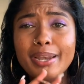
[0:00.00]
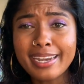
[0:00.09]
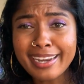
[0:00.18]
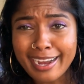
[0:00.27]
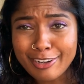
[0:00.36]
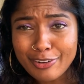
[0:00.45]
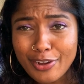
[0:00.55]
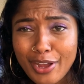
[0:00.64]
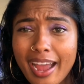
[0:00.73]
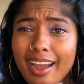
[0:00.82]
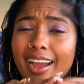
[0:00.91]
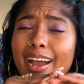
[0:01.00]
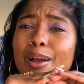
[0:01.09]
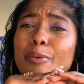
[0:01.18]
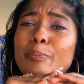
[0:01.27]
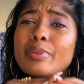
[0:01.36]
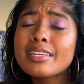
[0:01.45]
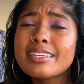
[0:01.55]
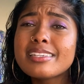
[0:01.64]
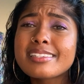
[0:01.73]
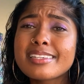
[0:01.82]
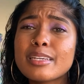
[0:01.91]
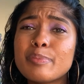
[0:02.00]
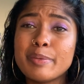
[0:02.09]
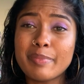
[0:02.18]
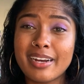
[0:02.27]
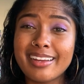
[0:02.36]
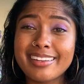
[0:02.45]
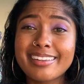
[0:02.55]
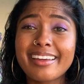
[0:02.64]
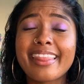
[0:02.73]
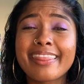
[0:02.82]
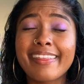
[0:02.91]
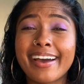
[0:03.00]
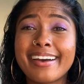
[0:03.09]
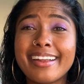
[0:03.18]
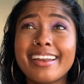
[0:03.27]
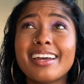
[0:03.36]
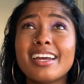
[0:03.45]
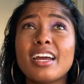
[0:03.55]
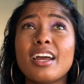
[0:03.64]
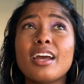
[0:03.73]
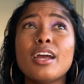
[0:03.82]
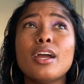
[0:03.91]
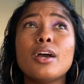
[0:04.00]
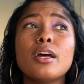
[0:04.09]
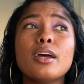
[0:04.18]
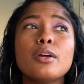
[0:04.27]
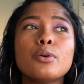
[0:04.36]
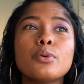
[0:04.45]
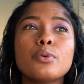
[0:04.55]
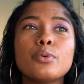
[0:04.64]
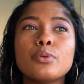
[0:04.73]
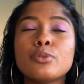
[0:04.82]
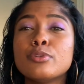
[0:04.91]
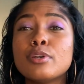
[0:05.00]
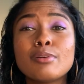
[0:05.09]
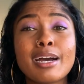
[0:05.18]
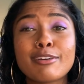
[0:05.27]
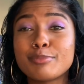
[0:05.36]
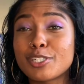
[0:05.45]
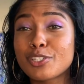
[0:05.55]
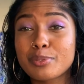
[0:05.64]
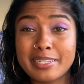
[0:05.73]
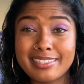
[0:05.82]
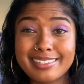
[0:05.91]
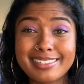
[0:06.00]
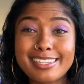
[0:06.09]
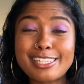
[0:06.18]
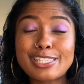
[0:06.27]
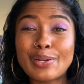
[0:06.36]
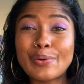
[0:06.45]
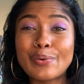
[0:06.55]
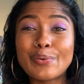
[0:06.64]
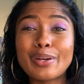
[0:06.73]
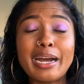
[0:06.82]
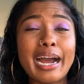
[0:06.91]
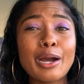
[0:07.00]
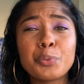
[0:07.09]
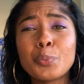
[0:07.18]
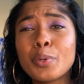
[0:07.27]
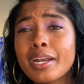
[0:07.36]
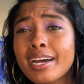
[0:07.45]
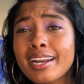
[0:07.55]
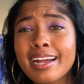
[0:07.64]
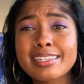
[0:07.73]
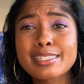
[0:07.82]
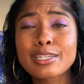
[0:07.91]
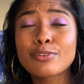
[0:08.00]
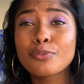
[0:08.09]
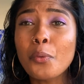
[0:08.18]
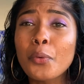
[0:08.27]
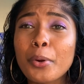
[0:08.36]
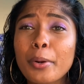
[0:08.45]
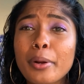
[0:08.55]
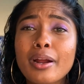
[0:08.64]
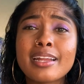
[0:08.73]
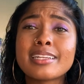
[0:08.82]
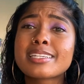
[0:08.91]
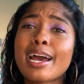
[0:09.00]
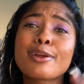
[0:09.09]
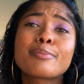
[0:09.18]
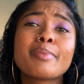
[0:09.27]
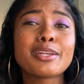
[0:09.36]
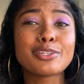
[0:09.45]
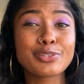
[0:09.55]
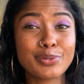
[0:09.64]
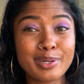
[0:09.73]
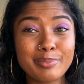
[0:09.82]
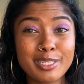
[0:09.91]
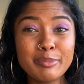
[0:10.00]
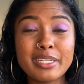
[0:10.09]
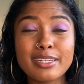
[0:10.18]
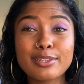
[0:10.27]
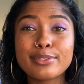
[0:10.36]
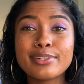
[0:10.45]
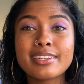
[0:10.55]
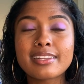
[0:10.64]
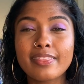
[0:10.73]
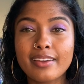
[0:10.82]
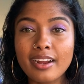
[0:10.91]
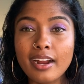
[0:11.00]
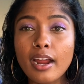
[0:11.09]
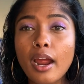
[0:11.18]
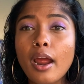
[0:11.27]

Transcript: Now, please keep in mind that you don't have much space, so we're not asking for an entire manuscript to be included in there,